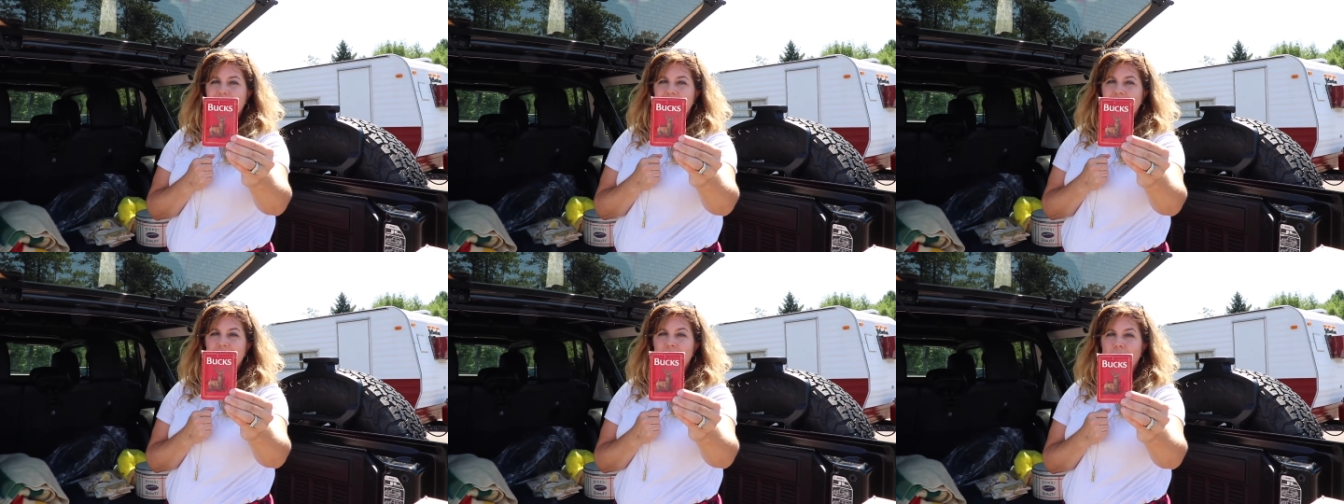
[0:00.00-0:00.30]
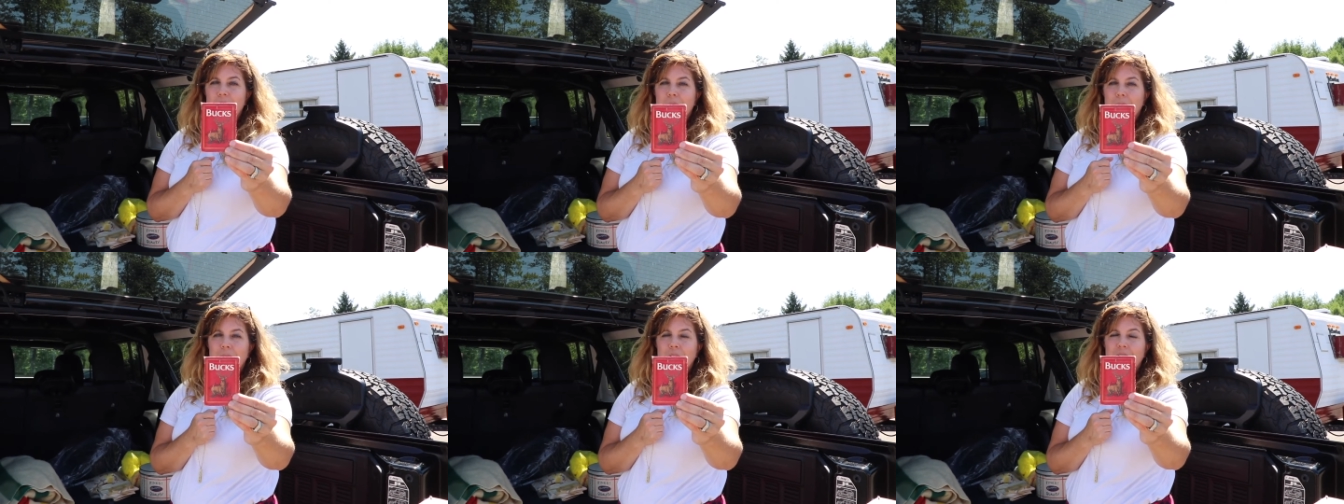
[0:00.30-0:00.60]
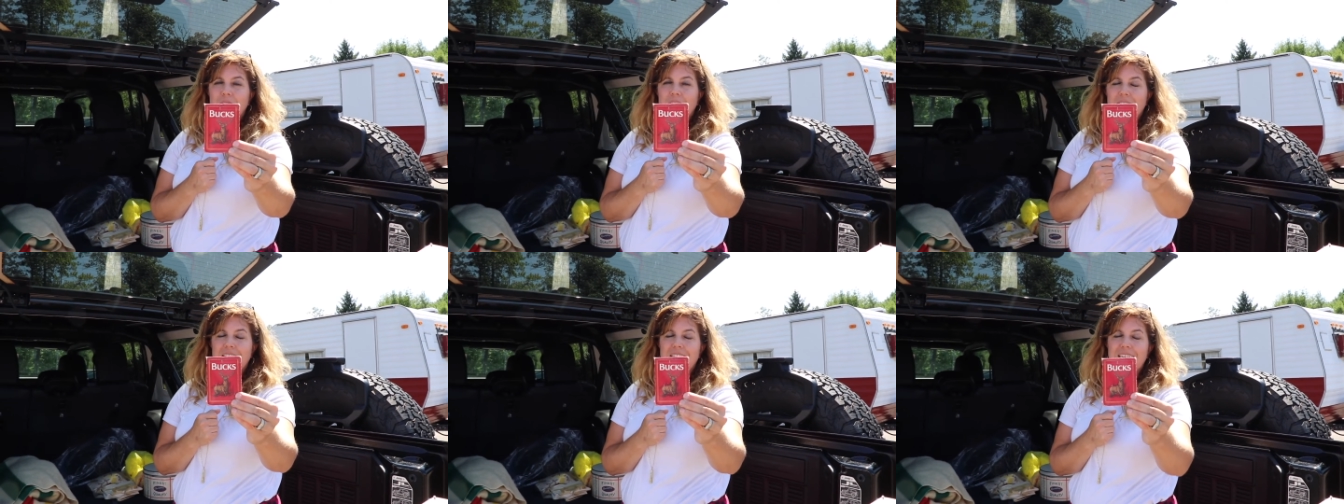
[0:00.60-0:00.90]
So what a
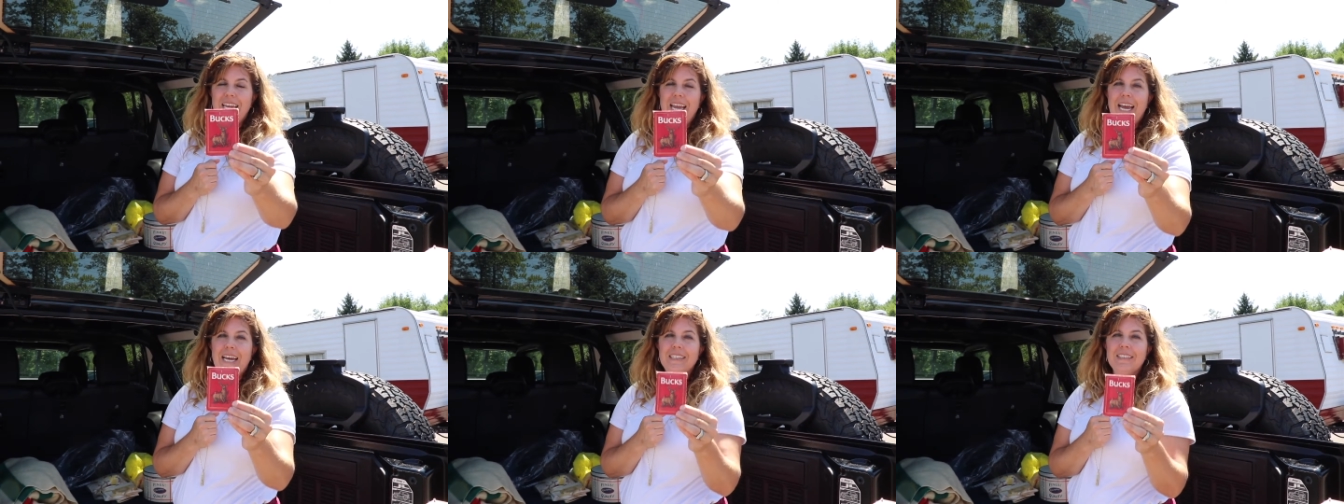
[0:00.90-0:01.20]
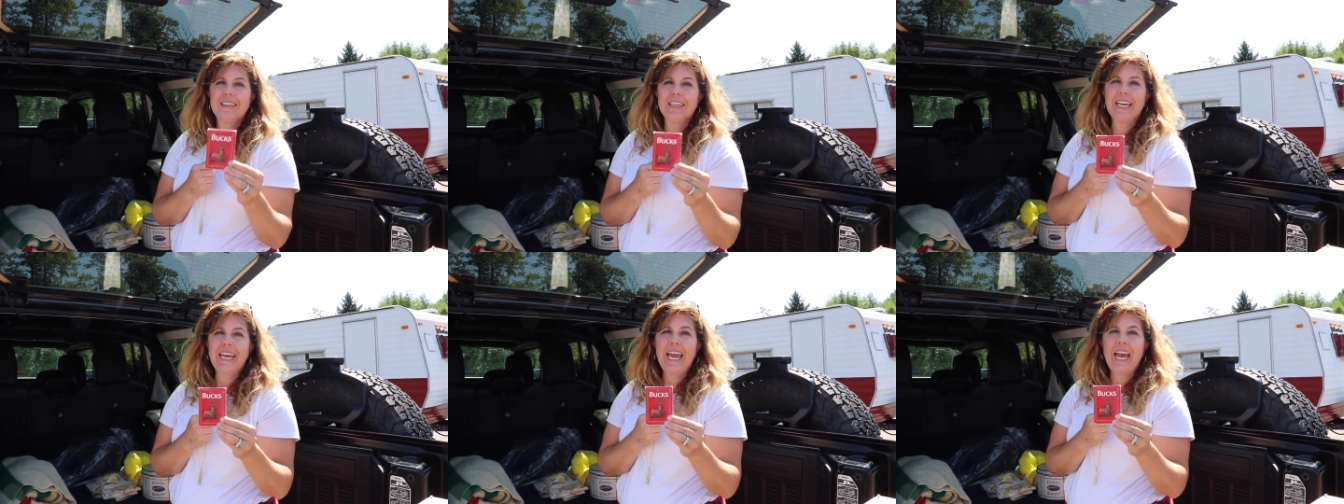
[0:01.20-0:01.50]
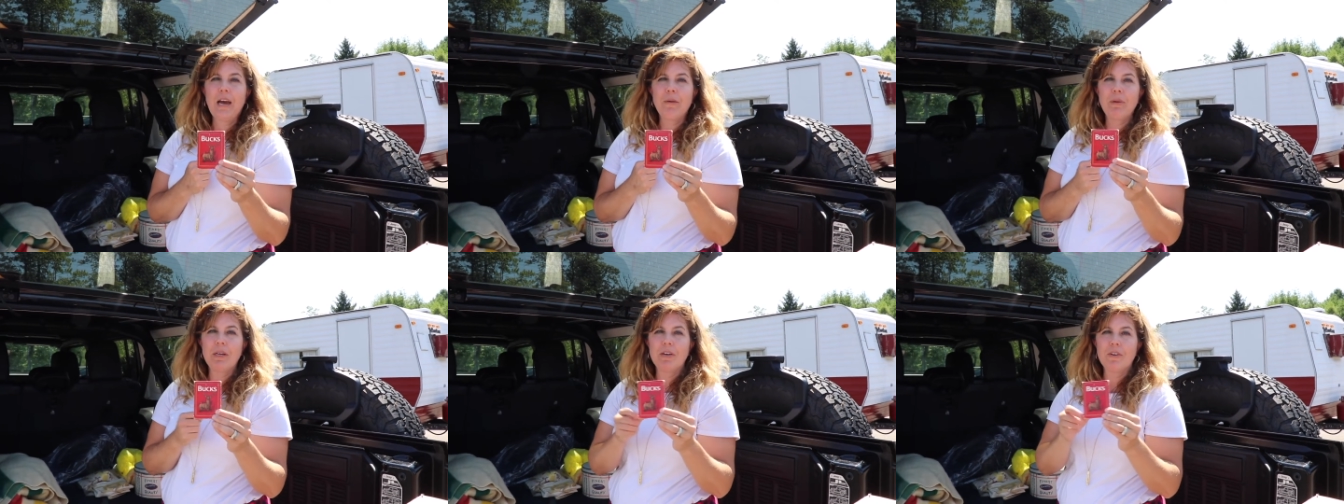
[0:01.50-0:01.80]
perfect thing to add to the
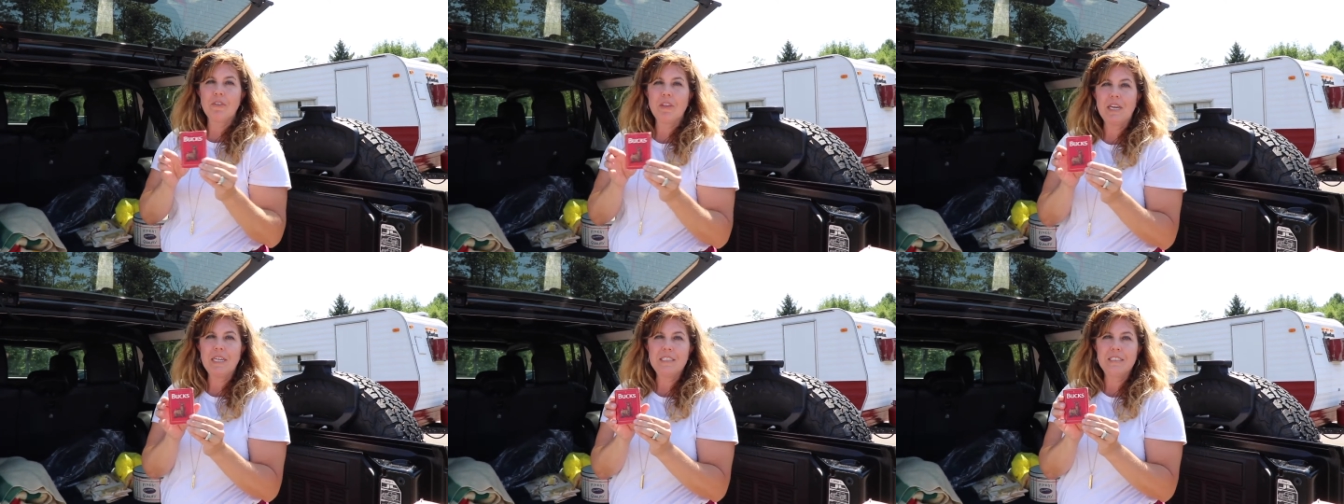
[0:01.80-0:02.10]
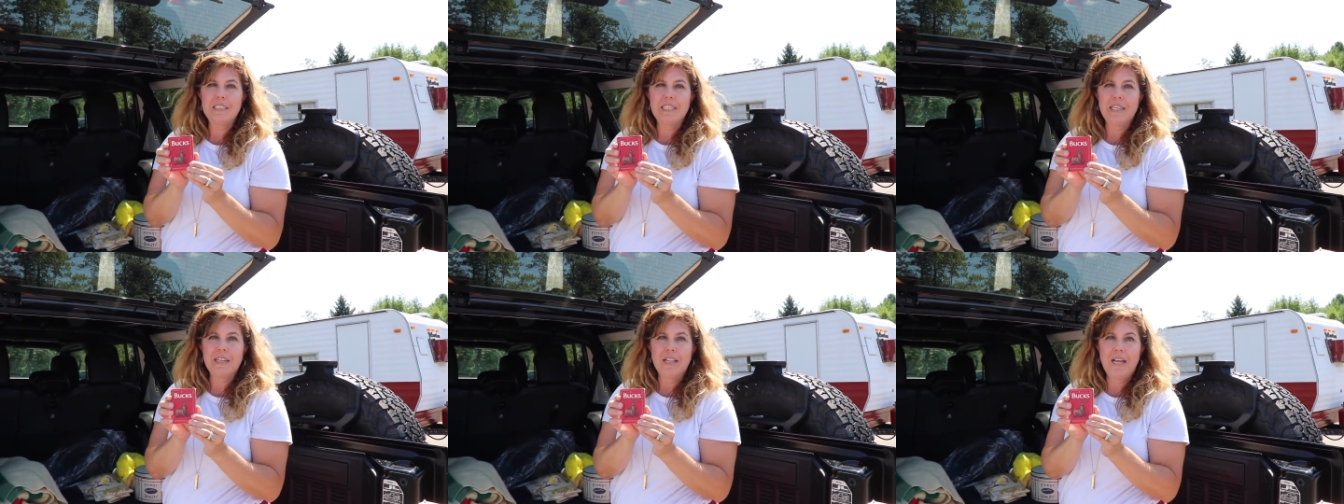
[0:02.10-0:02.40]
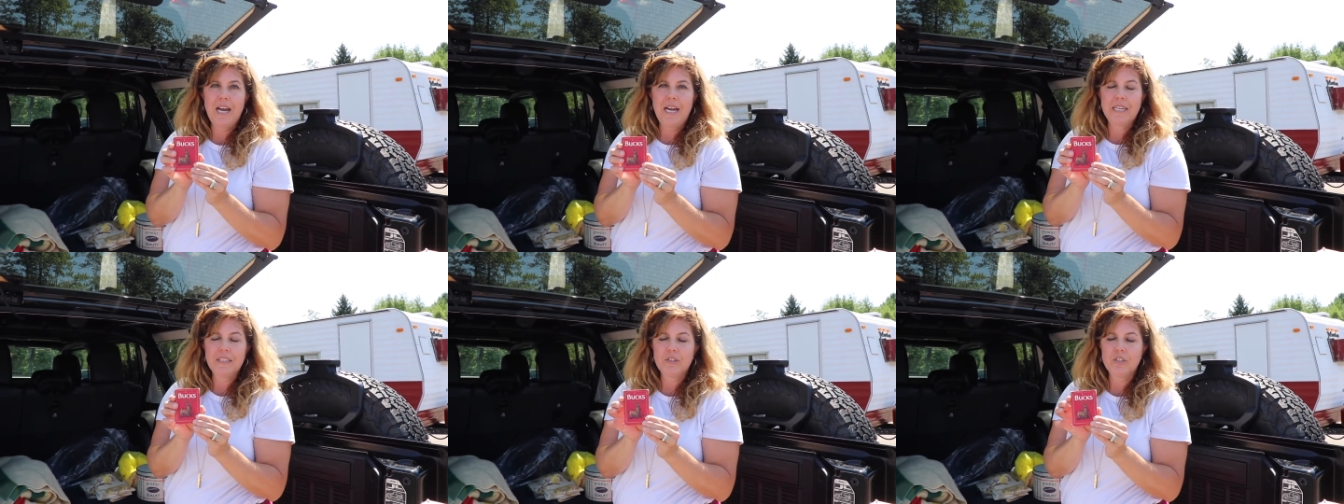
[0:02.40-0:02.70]
cabin or the hunting
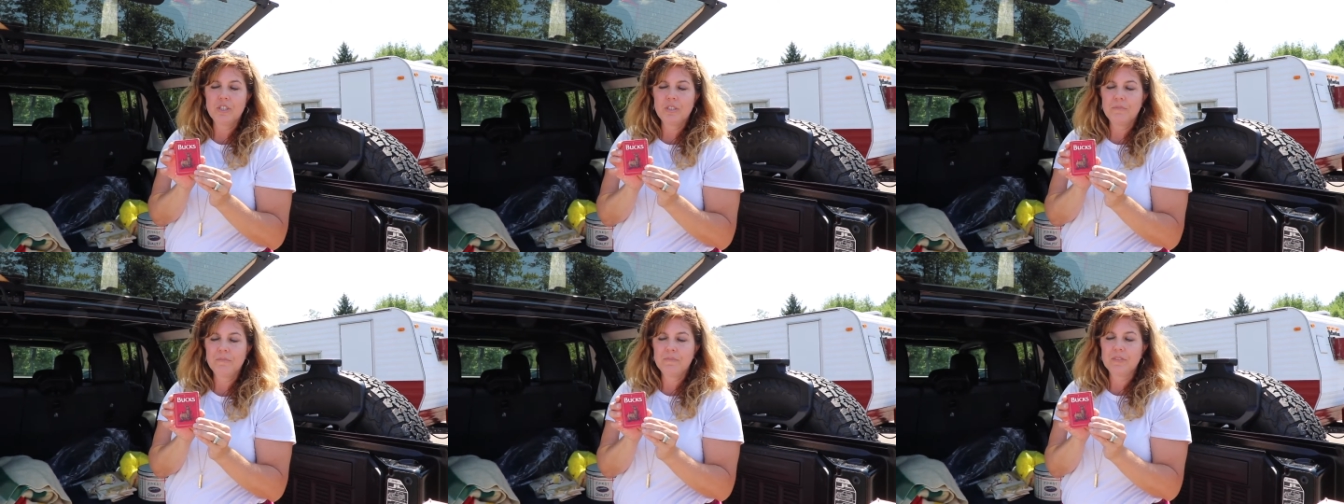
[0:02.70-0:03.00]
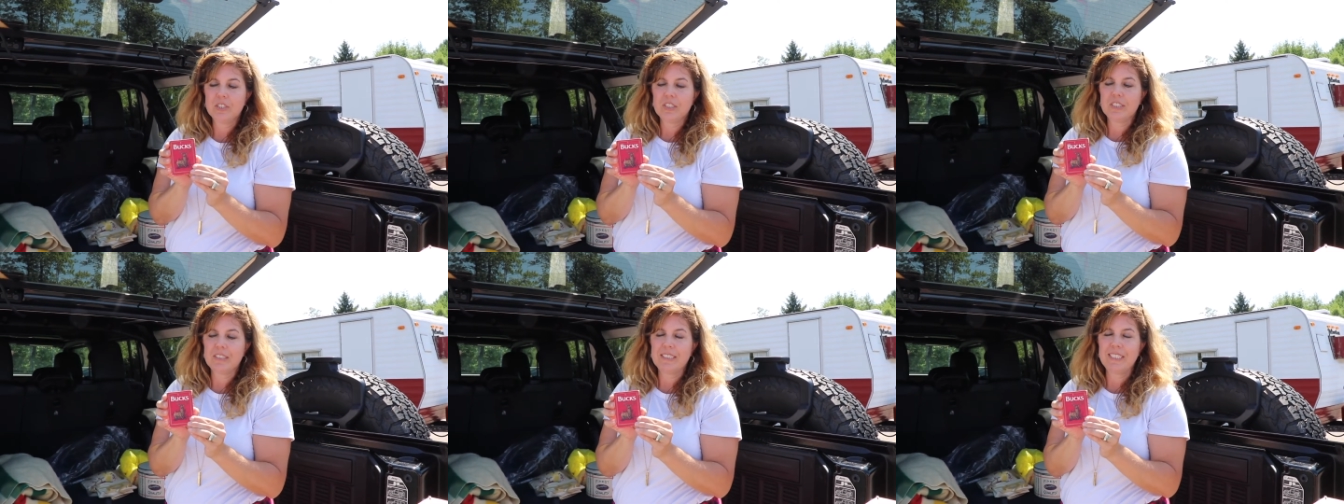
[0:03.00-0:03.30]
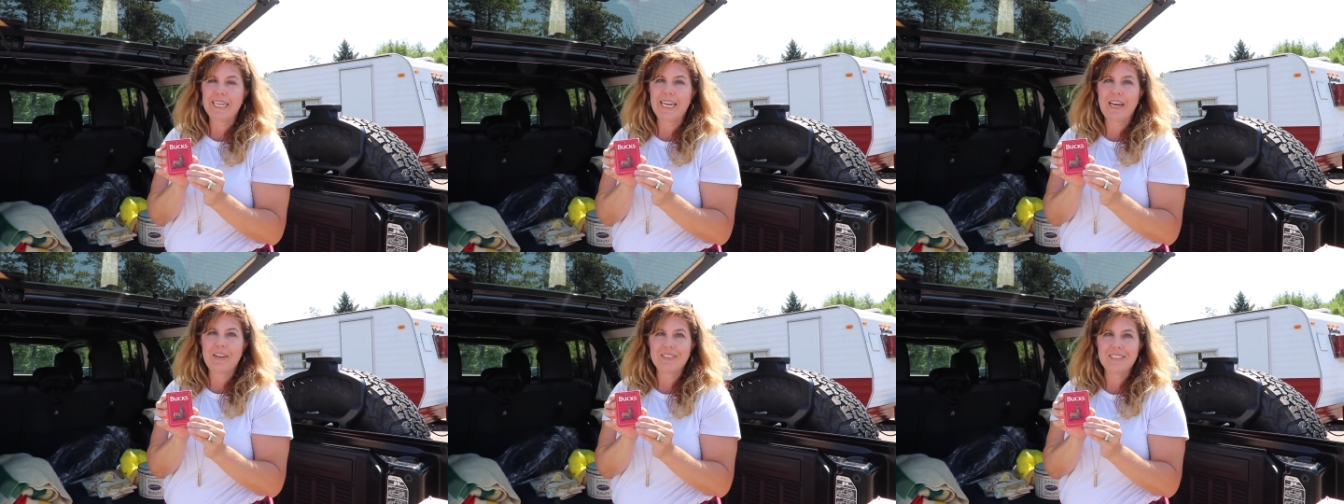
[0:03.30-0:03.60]
lodge, just
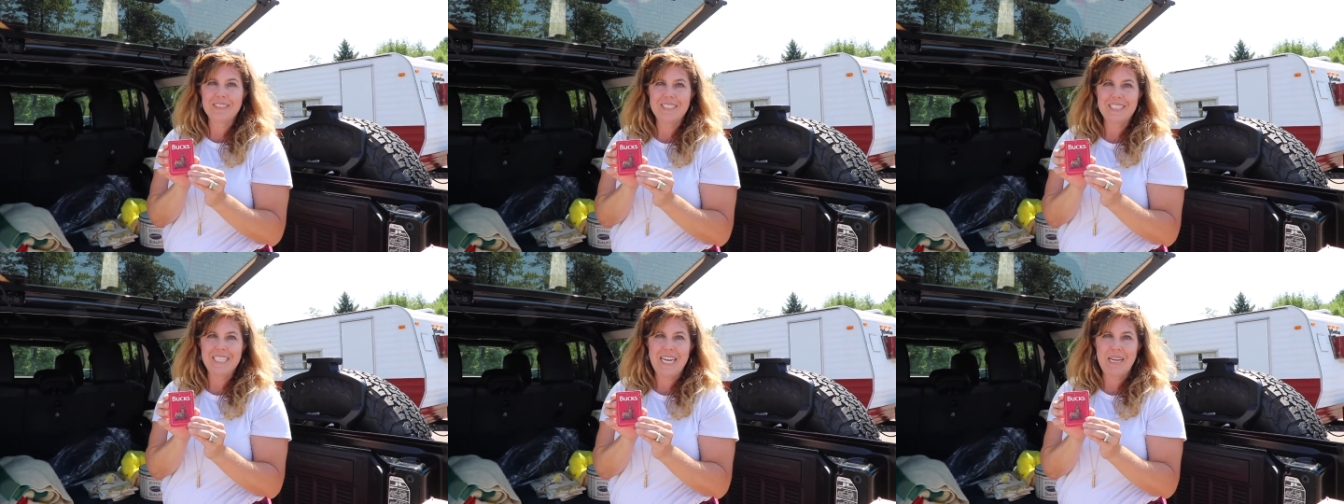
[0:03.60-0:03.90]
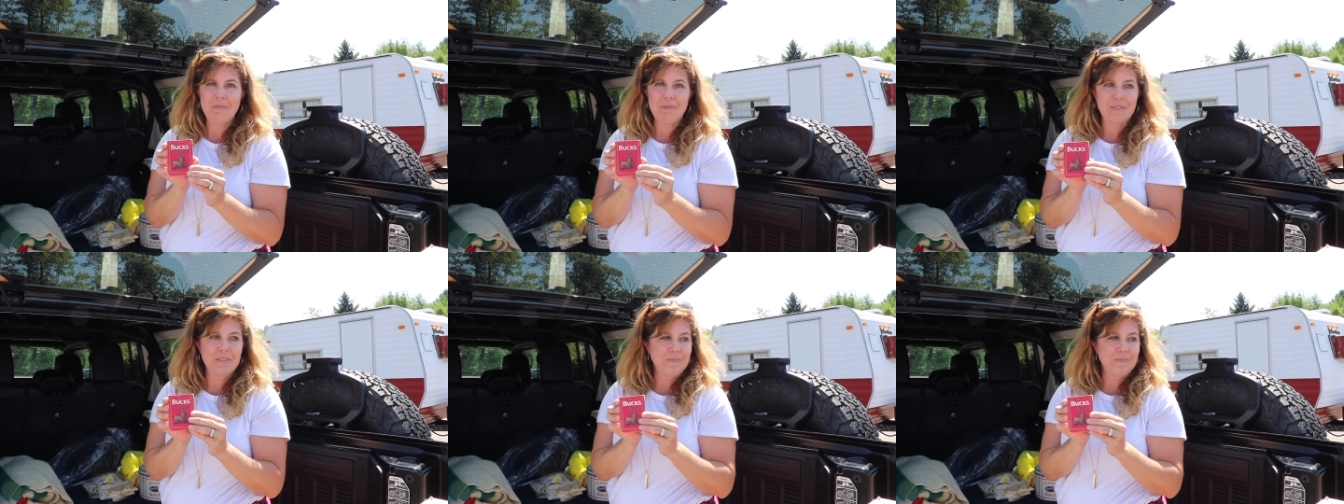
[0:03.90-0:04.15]
sitting out on the table.